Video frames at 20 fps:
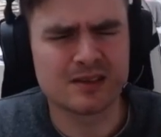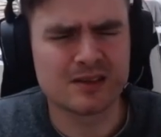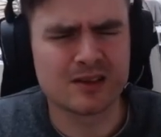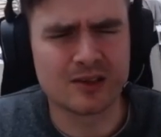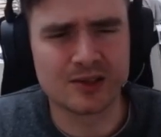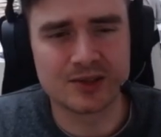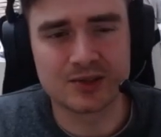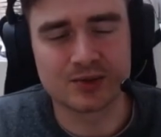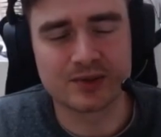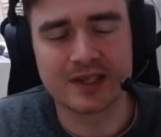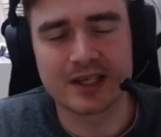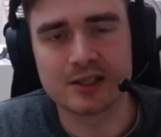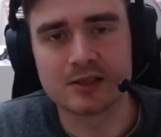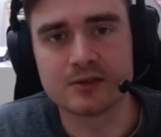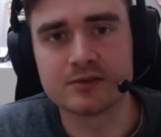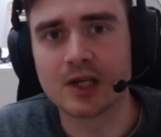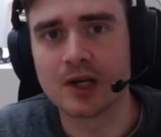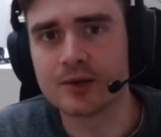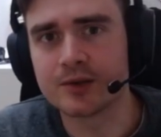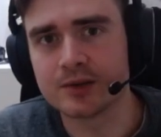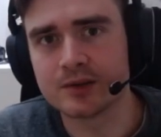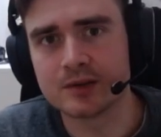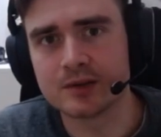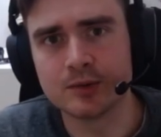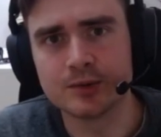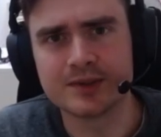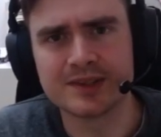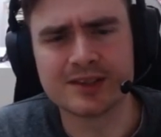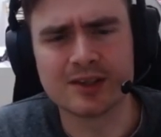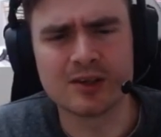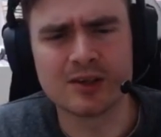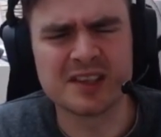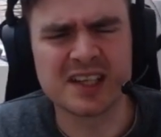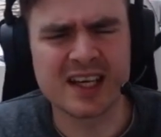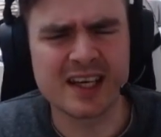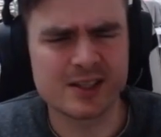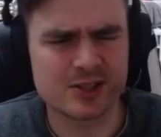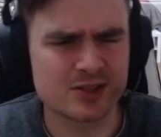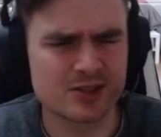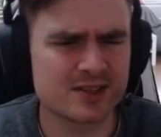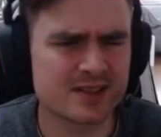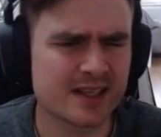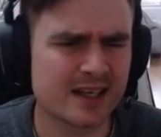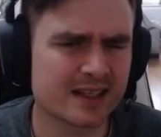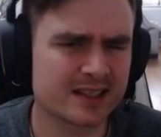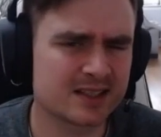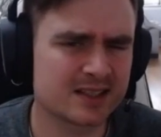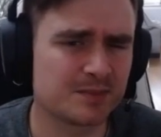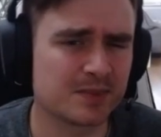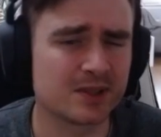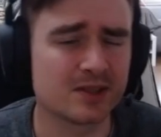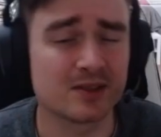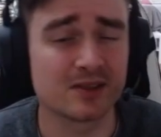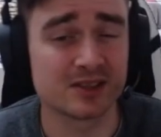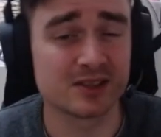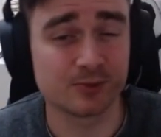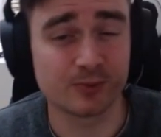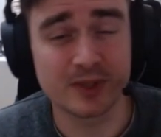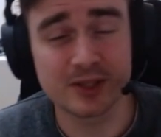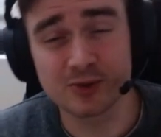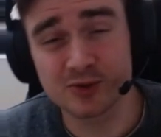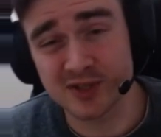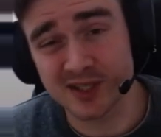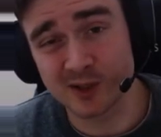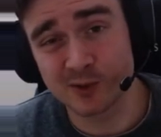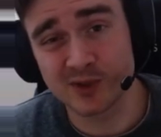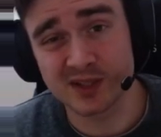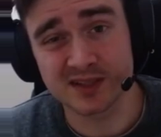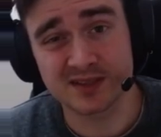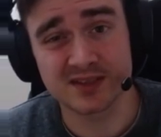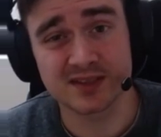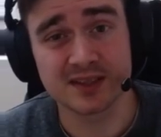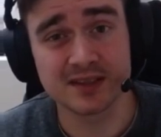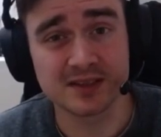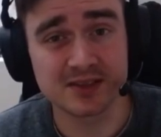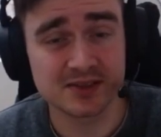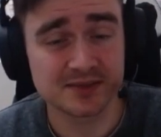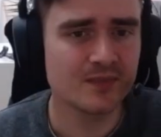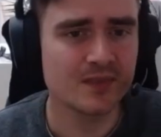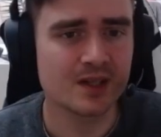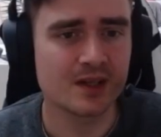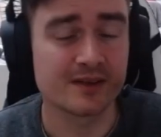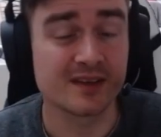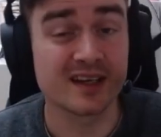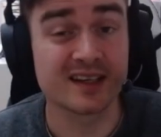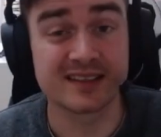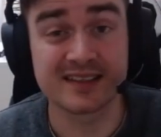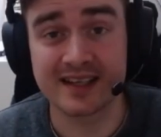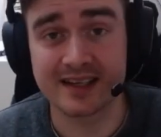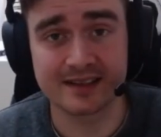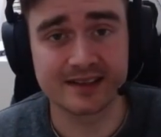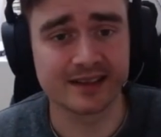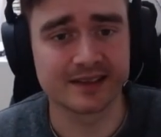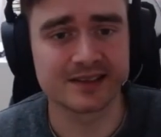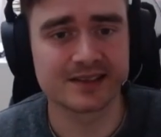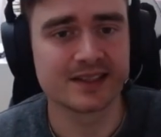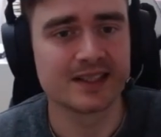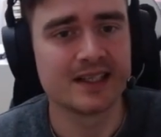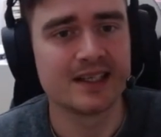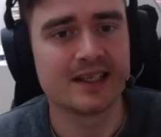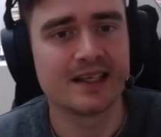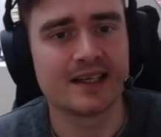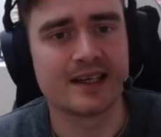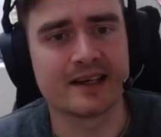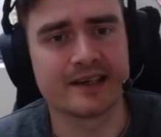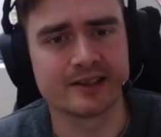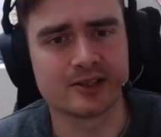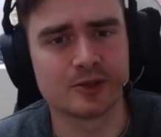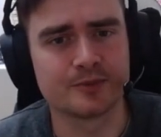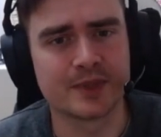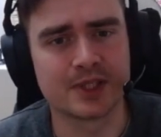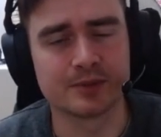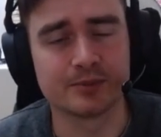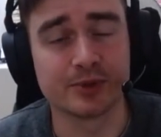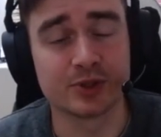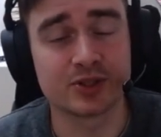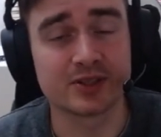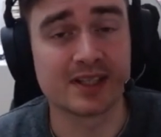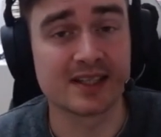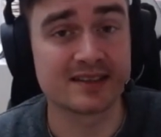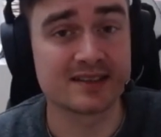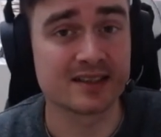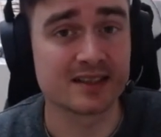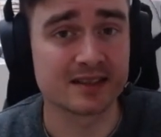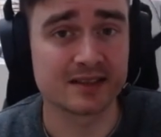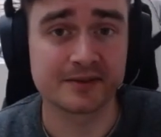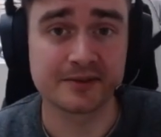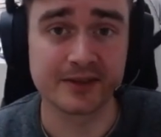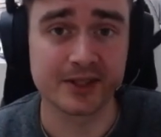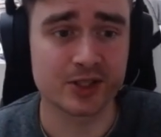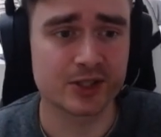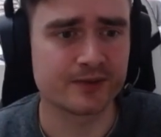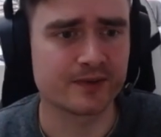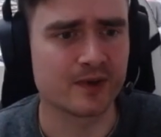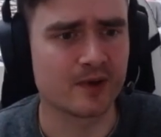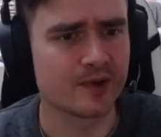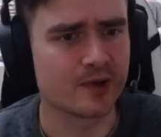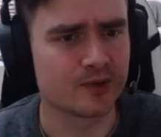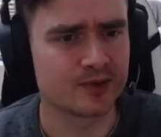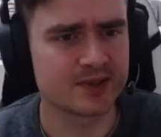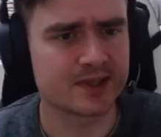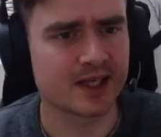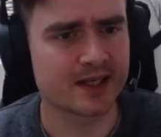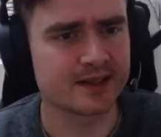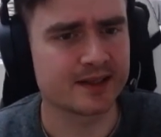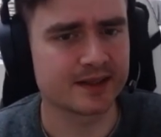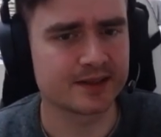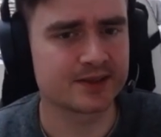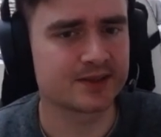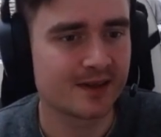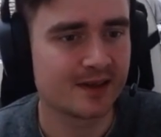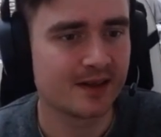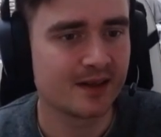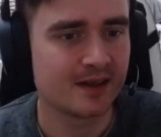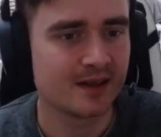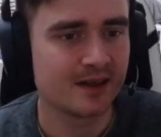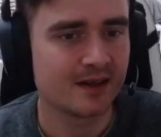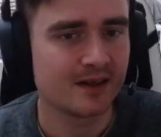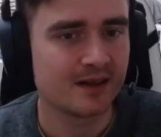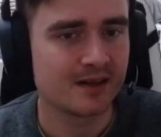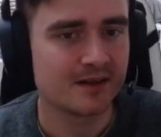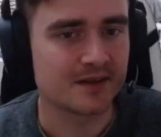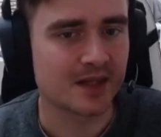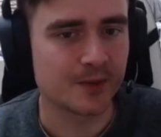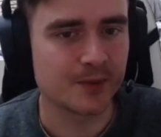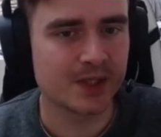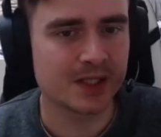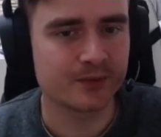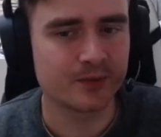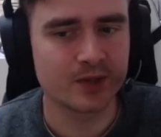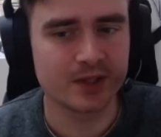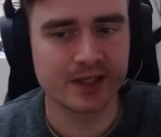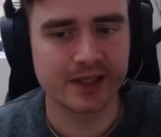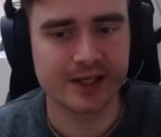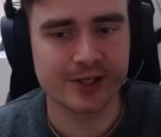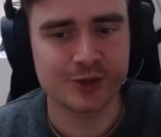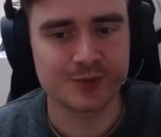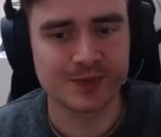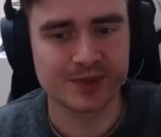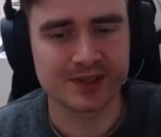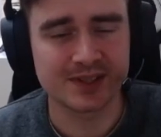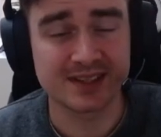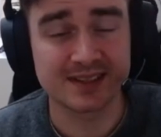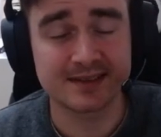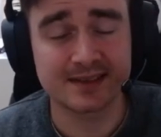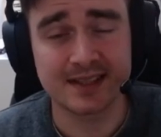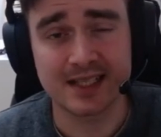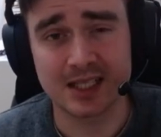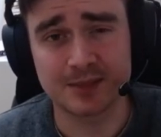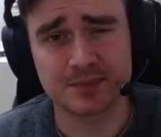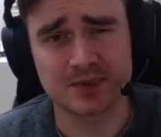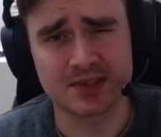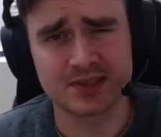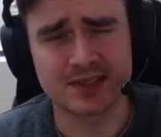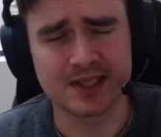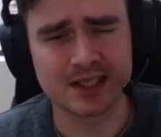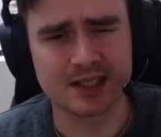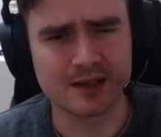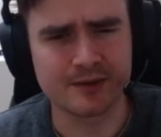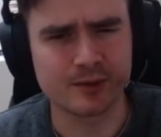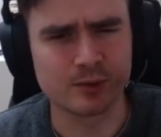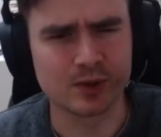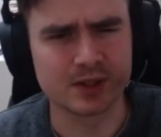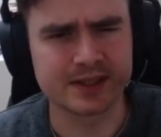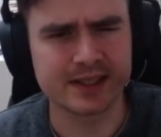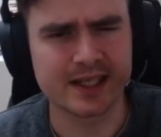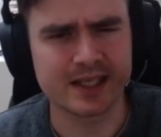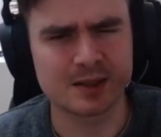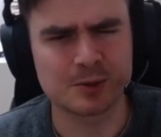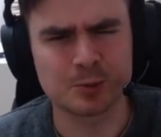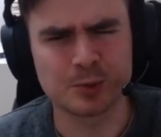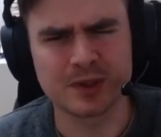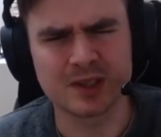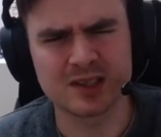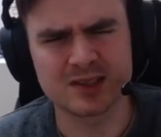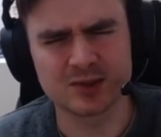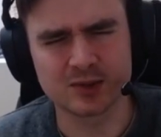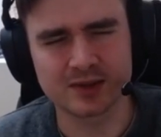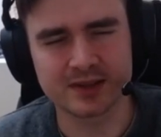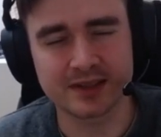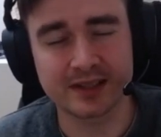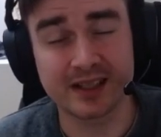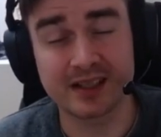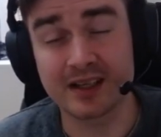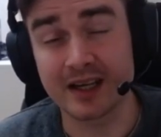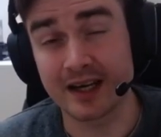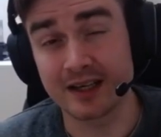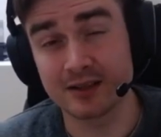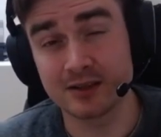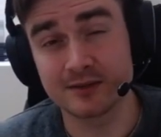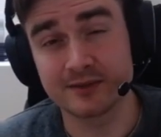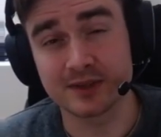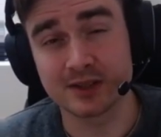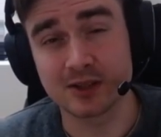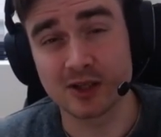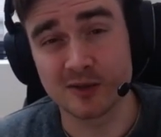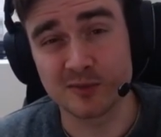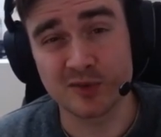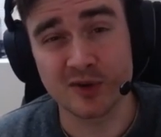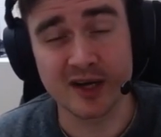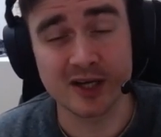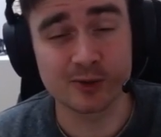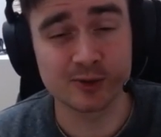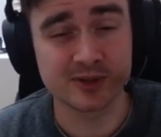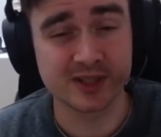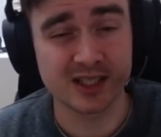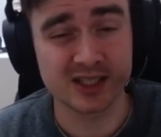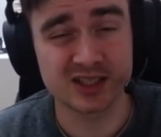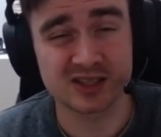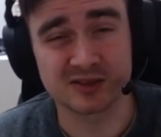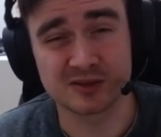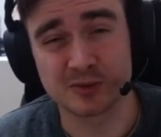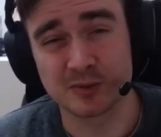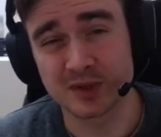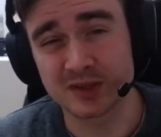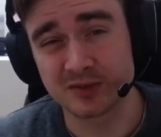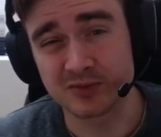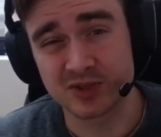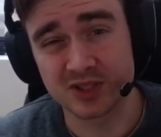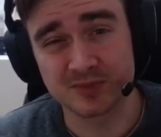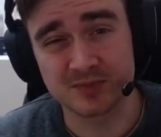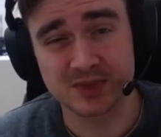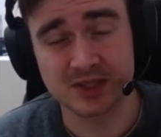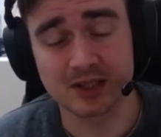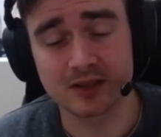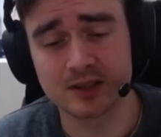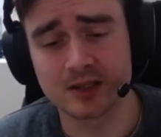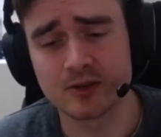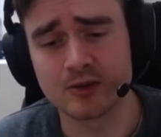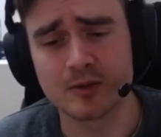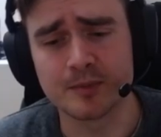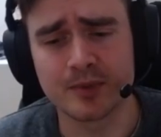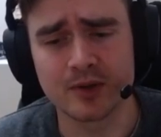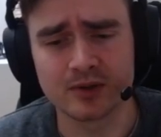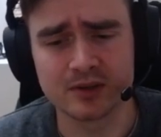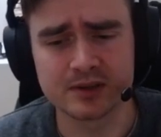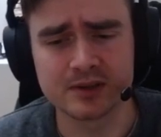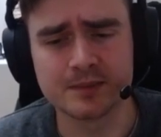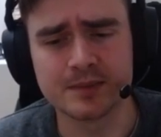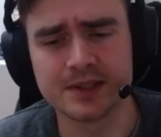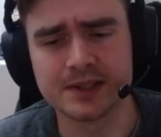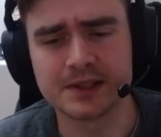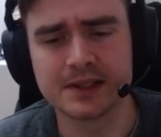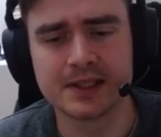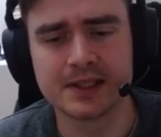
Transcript: also kind of an auto-include in all the agent stacks, because when you've generated seals, they are tactics, and Command Bridge lets us fish for those tactics. Then we get Void Engagement that helps us cycle through our deck. We also kind of a combo aggro deck, so you want to chip down our opponent a bit.